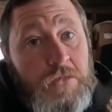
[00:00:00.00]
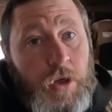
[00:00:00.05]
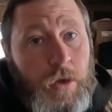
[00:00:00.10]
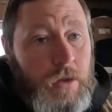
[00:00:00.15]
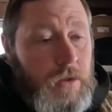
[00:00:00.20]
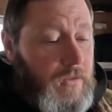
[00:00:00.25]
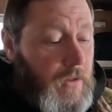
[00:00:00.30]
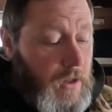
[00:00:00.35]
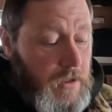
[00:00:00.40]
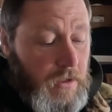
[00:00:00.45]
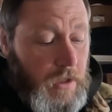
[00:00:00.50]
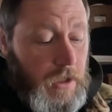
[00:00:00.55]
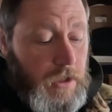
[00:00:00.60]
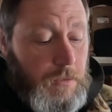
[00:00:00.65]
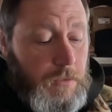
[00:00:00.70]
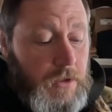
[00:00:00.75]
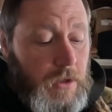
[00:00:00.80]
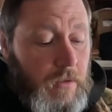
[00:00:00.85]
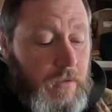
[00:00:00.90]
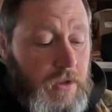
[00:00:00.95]
So as far as
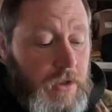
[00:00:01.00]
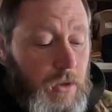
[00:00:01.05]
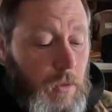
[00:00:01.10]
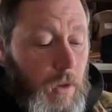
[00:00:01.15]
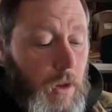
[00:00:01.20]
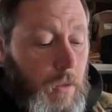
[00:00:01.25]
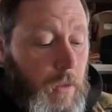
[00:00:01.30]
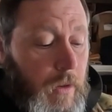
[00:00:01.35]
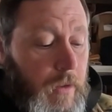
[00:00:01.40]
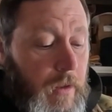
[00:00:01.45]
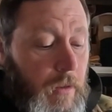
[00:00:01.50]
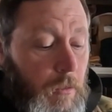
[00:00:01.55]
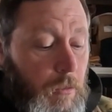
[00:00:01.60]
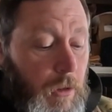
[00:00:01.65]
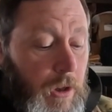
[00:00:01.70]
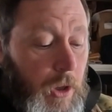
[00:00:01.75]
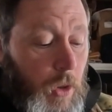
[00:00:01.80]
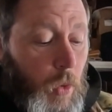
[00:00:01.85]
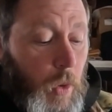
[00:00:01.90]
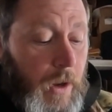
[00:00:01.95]
customer service to work with, they were
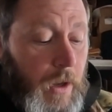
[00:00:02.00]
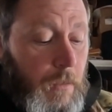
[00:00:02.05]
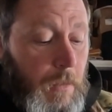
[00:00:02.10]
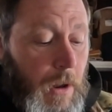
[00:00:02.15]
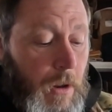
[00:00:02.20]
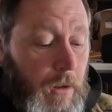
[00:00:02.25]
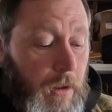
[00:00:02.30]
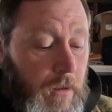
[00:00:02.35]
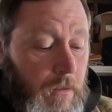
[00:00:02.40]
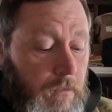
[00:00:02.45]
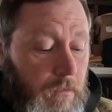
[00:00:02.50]
pretty quick about it.